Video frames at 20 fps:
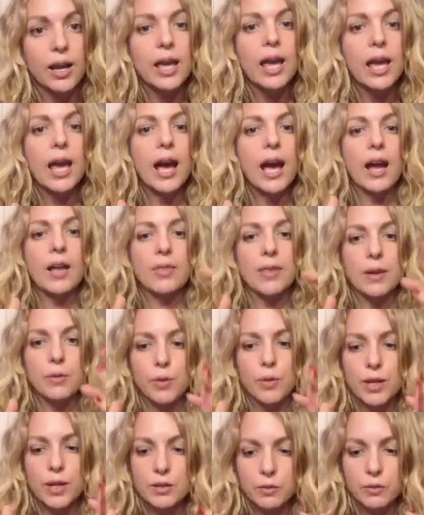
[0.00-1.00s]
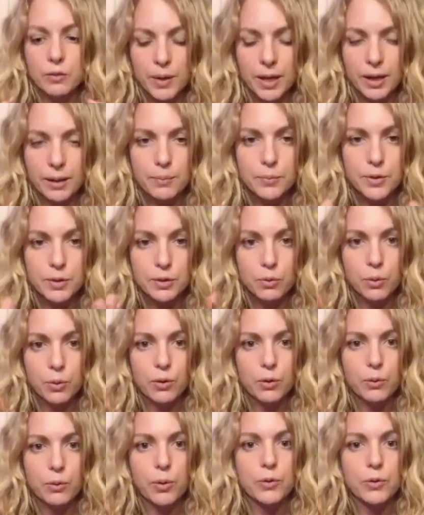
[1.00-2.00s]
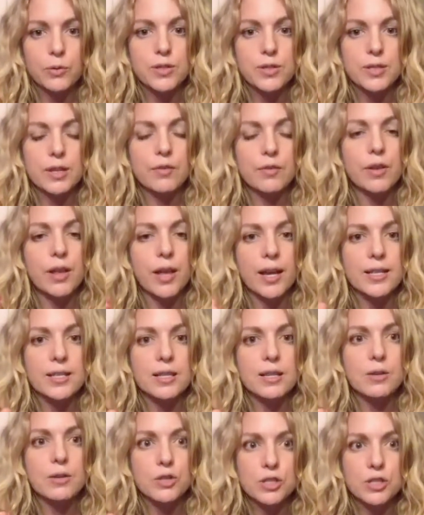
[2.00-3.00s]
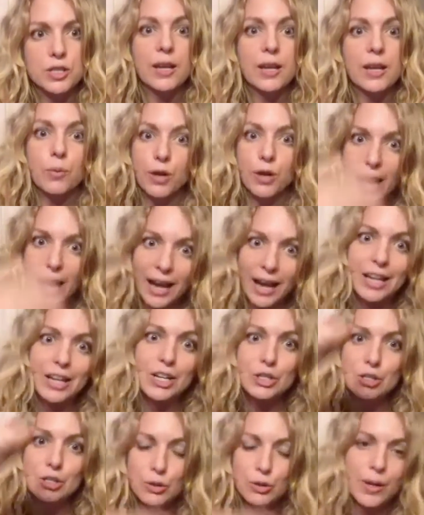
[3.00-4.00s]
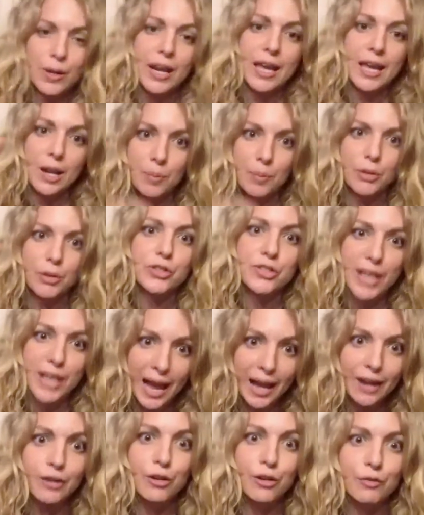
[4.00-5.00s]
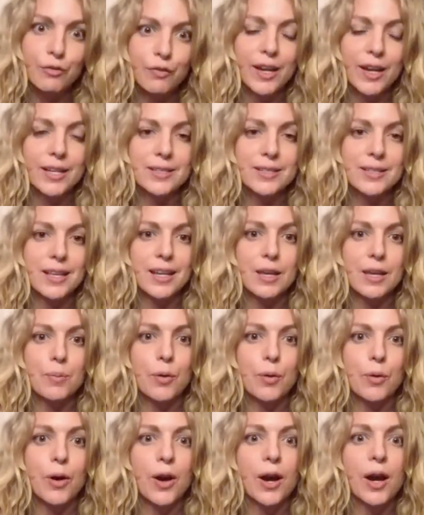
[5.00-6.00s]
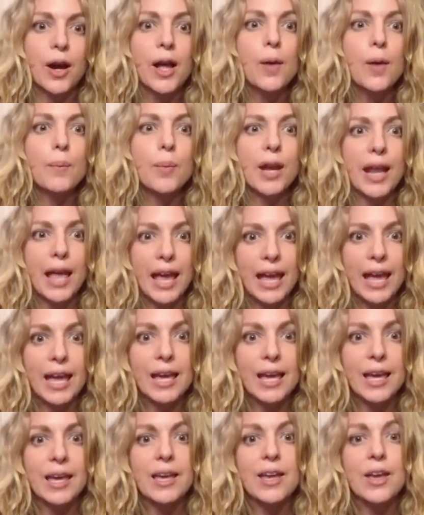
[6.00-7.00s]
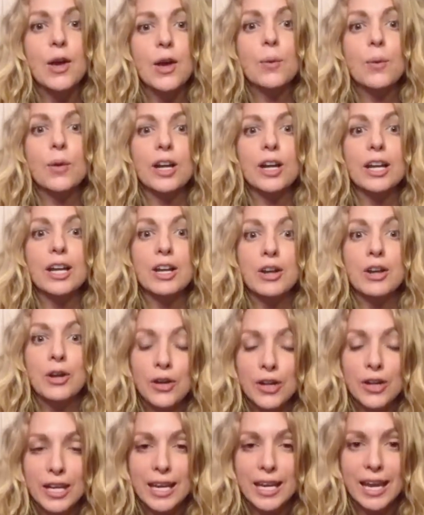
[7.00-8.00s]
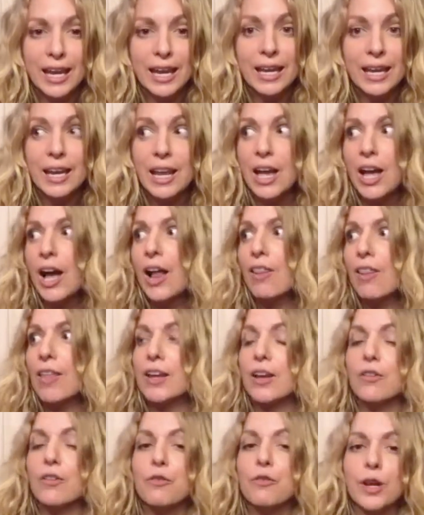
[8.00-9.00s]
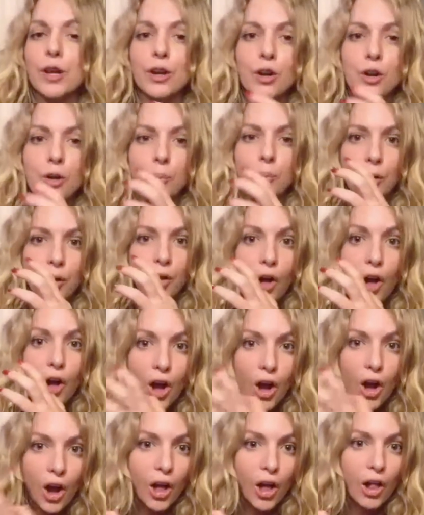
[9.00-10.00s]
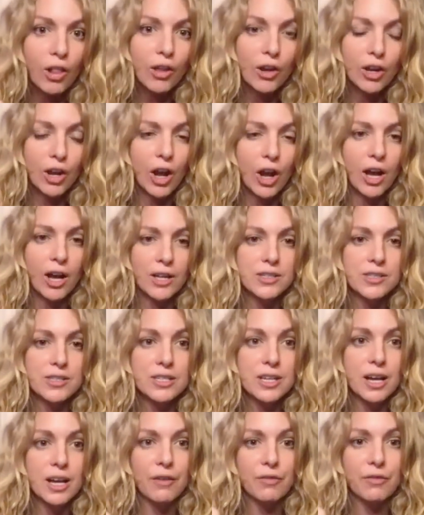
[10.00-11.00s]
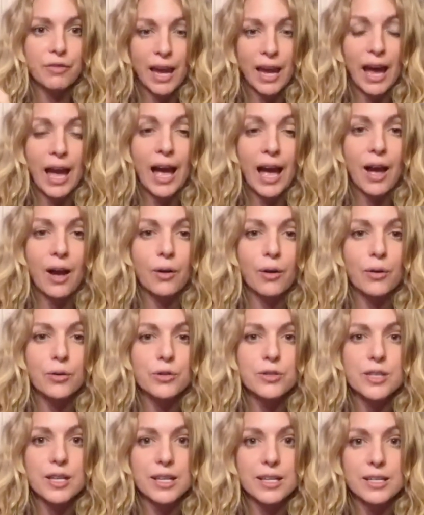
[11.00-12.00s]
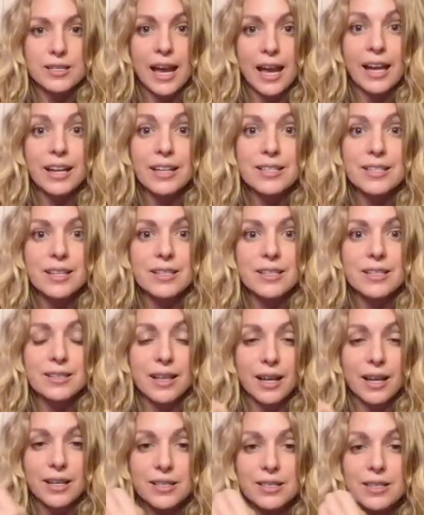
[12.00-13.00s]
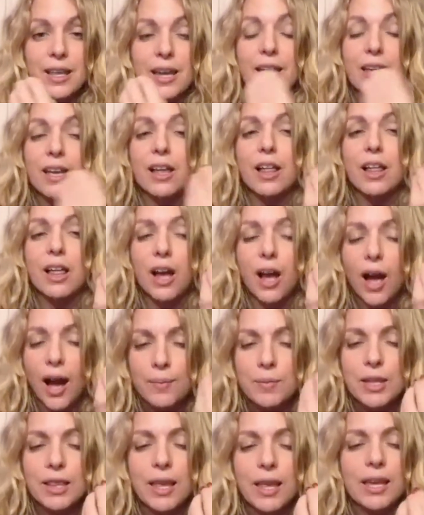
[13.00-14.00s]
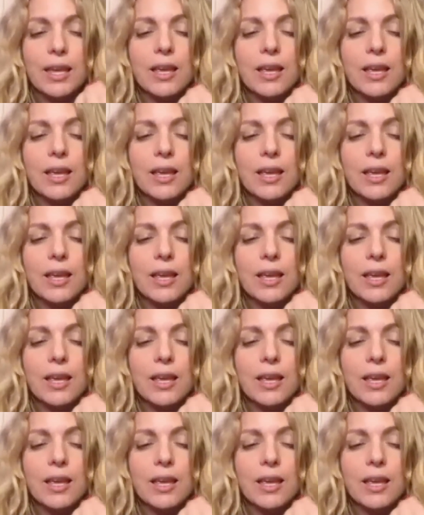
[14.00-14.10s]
and then we become quote unquote civilized, and it's like we're not going to do an animal sacrifice anymore, but hey, we're going to create like a veritable holocaust of cows in Texas that is like, I mean, like,